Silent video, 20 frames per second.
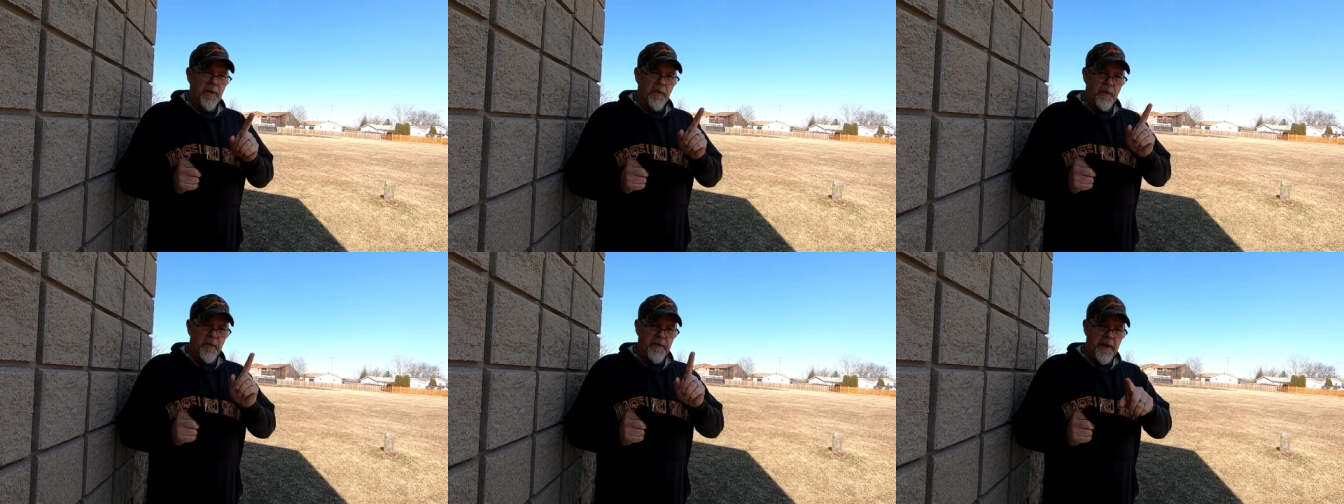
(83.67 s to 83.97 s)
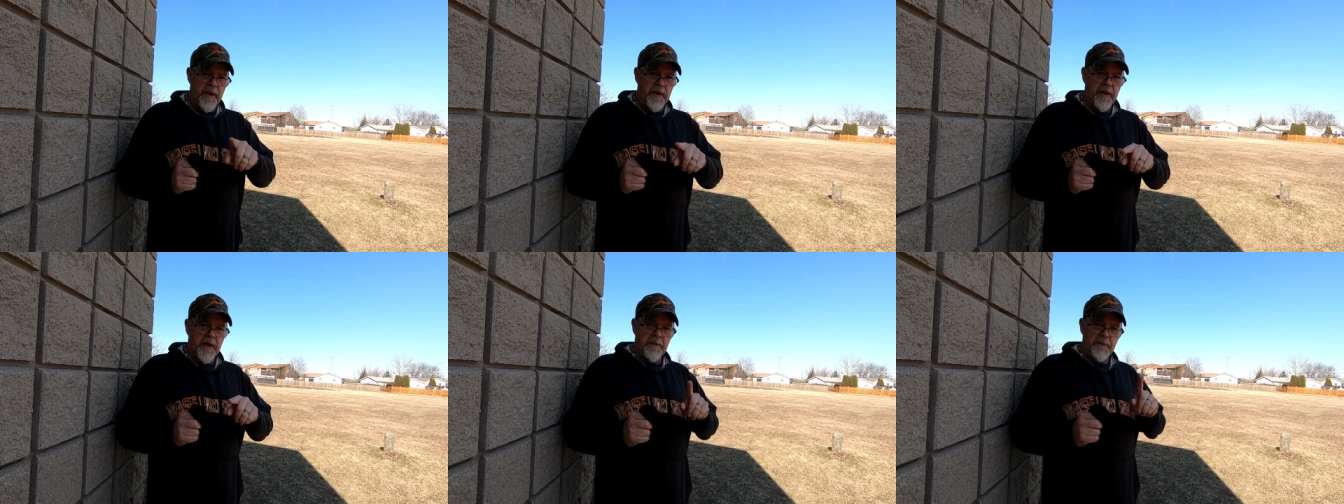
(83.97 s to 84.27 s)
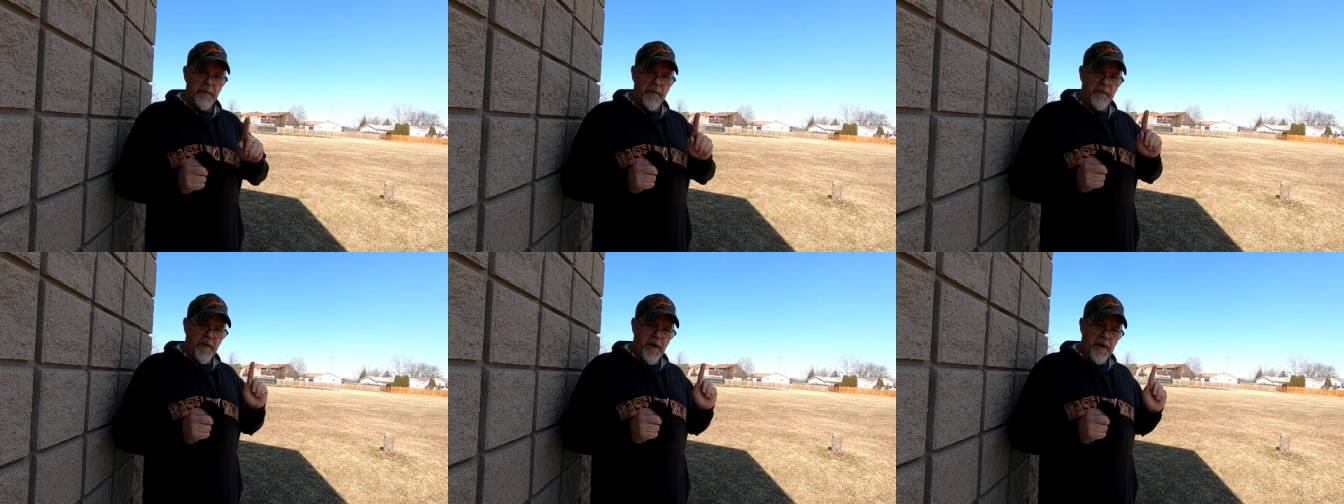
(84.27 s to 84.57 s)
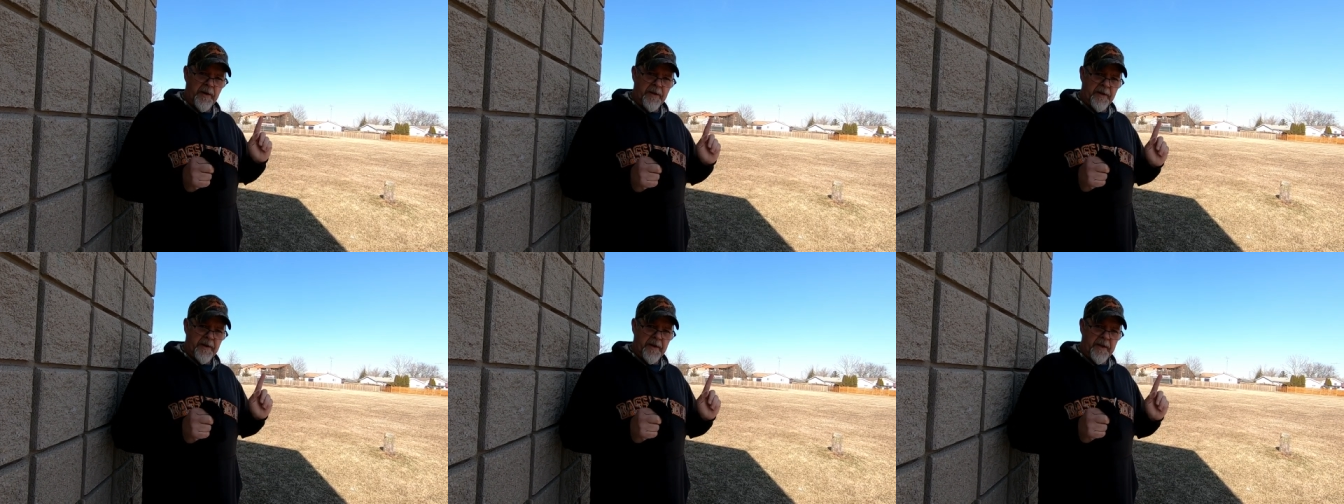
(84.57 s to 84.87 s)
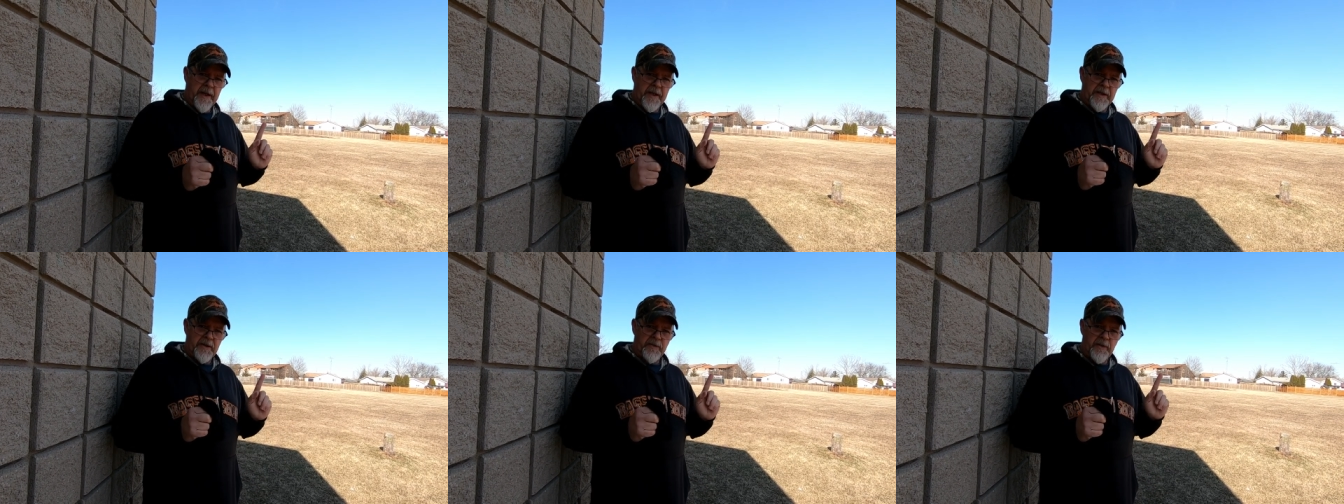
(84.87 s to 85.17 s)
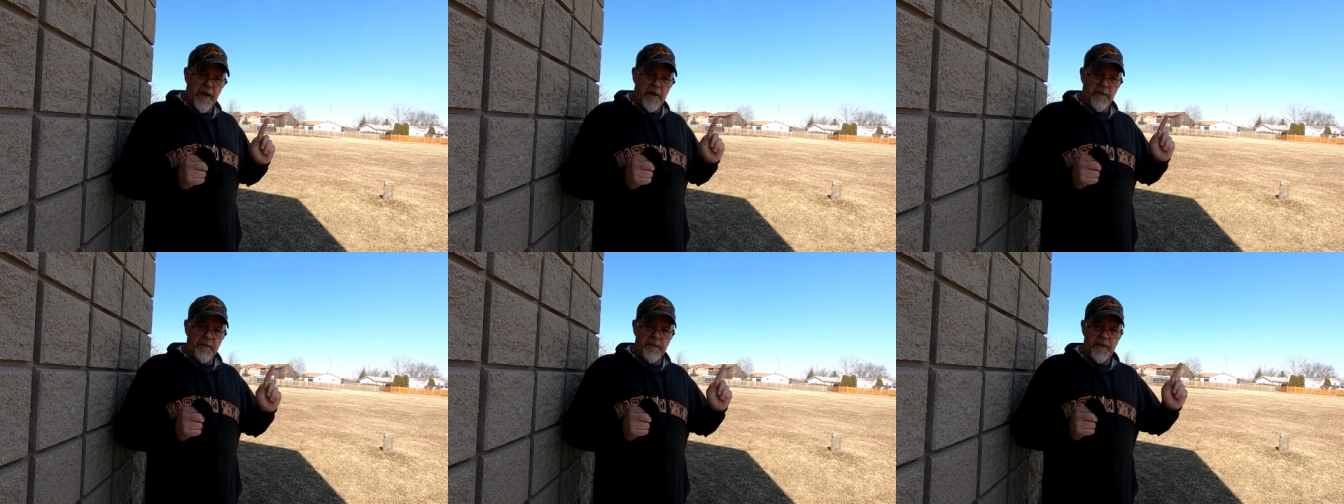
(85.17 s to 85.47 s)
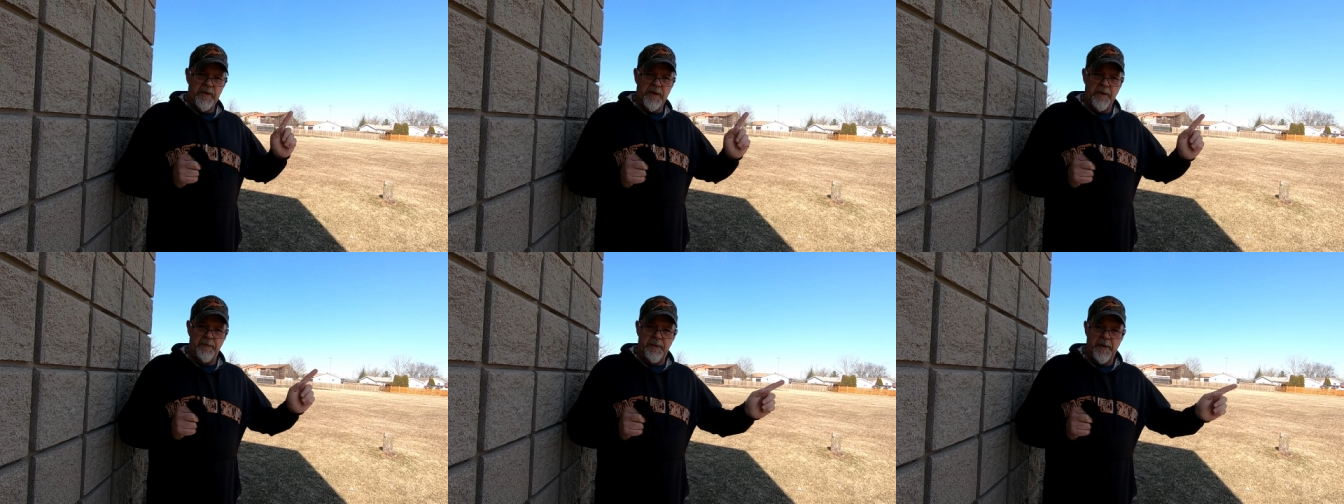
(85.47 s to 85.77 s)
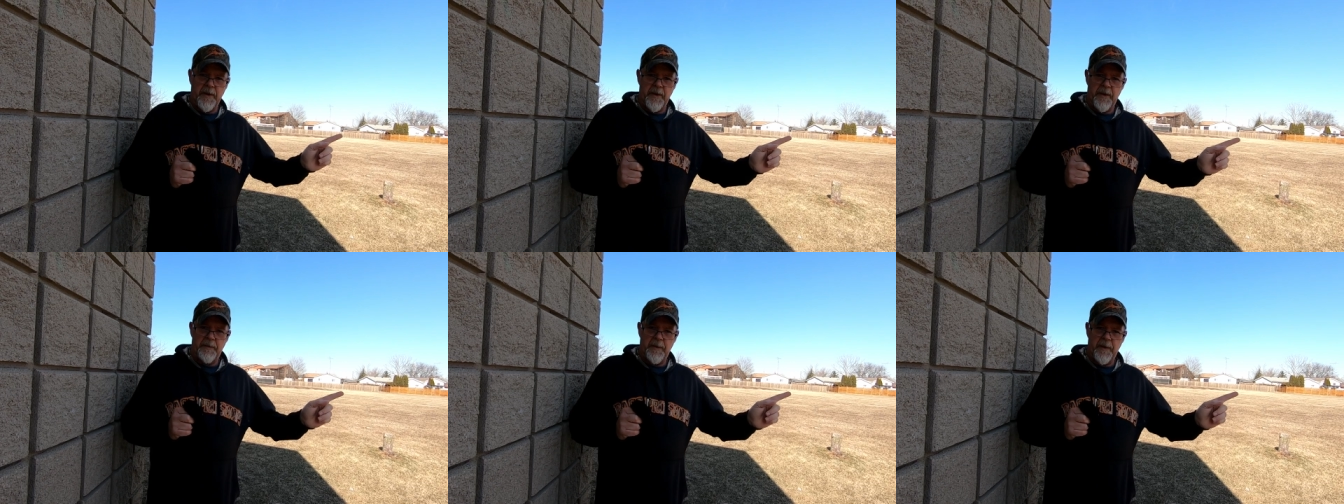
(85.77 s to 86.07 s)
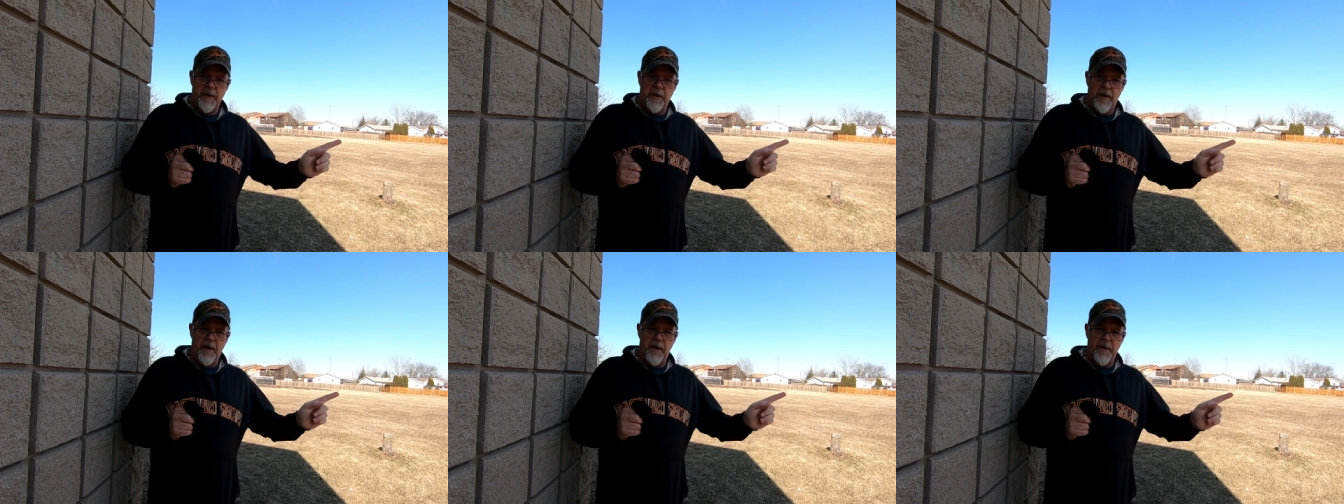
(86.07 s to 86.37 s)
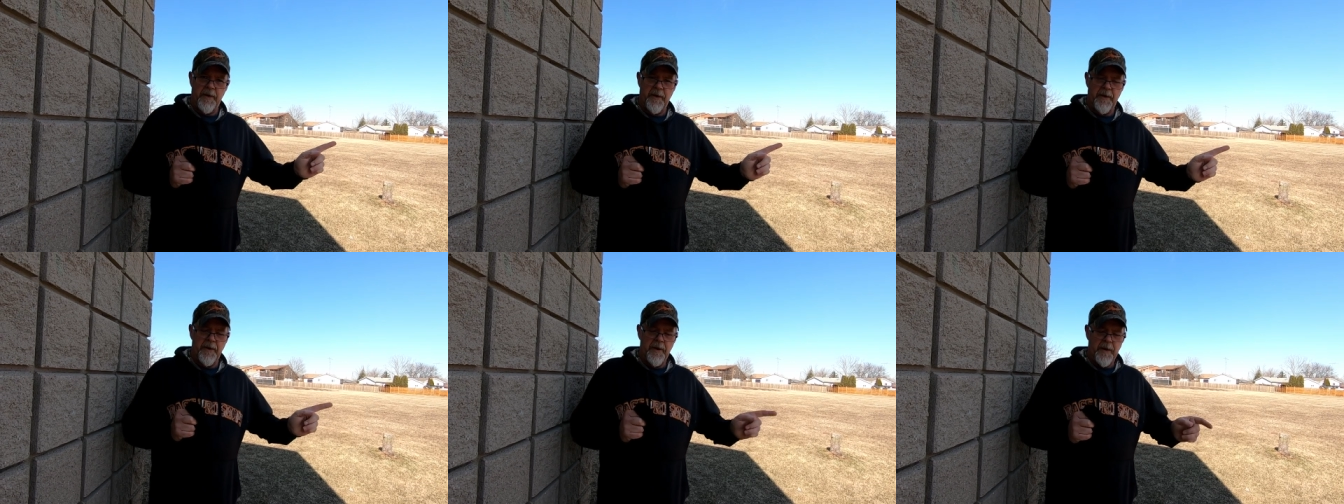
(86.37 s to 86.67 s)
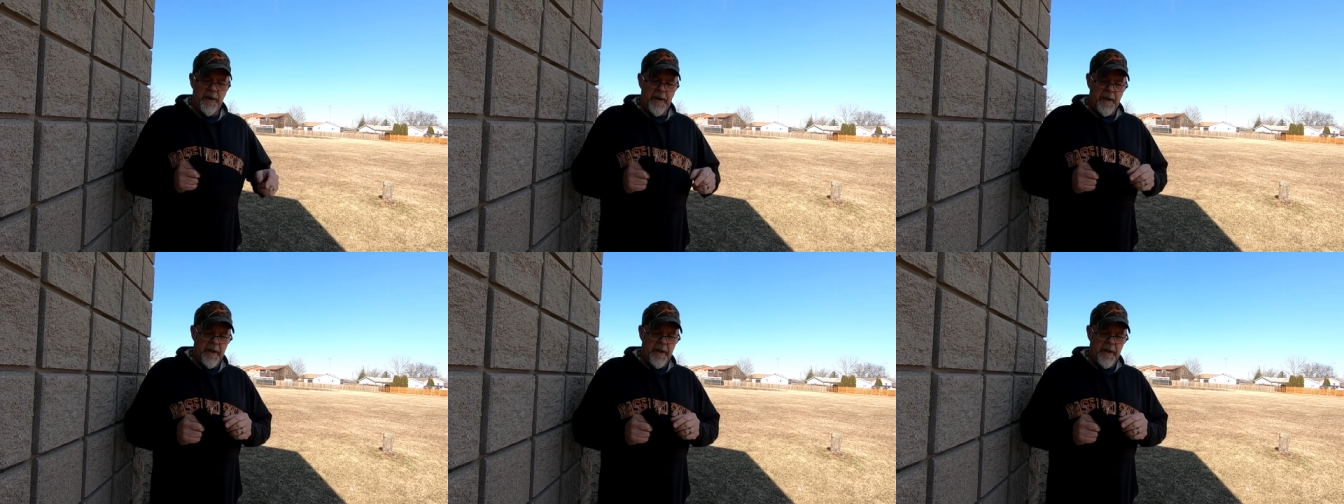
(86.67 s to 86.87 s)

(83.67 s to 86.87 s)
We're then going to move on to the next track, which is going to be a little bit longer,